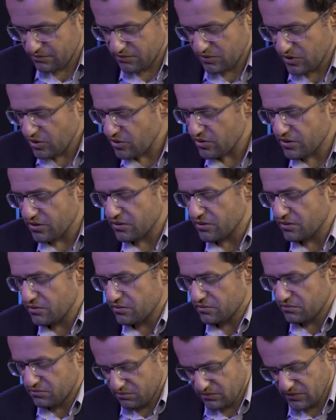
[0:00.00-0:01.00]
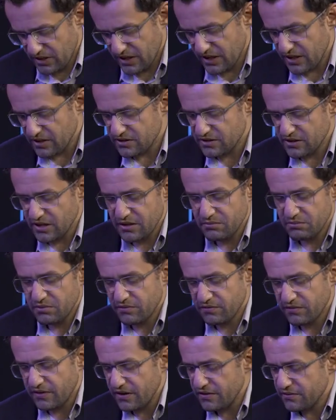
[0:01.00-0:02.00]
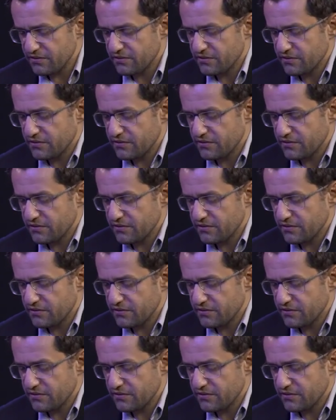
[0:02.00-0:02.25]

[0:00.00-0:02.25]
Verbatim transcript: or I guess knight b5,